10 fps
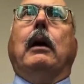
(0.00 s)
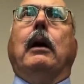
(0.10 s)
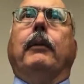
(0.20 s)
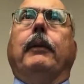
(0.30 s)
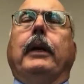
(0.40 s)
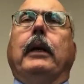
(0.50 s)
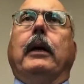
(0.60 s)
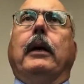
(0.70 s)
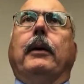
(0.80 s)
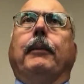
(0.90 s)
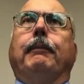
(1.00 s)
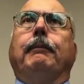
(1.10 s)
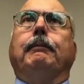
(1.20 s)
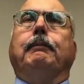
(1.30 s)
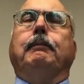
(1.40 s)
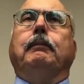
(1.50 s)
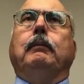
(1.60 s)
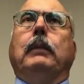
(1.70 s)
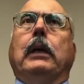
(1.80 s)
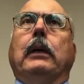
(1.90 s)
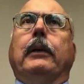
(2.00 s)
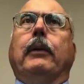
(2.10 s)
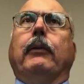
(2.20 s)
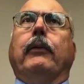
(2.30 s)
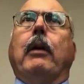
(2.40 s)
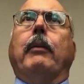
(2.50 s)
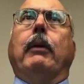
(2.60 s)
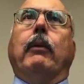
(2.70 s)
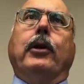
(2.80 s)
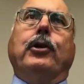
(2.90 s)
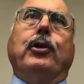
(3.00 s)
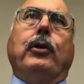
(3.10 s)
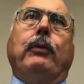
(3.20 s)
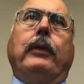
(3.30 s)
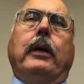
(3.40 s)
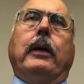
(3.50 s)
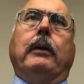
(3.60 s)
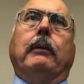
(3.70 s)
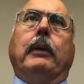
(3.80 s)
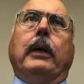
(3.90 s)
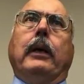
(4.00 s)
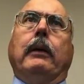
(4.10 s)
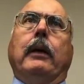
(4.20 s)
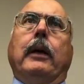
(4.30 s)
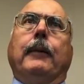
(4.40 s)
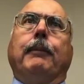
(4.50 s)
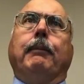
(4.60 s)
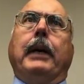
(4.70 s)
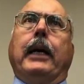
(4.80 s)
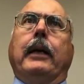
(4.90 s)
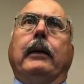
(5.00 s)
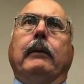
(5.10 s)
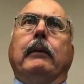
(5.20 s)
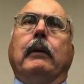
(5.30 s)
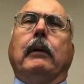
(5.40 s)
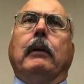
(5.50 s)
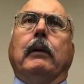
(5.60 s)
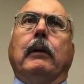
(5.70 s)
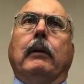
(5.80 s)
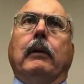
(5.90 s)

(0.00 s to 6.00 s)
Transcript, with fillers: uh, the uh, uh, there are some that were issued uh, in uh, back in the,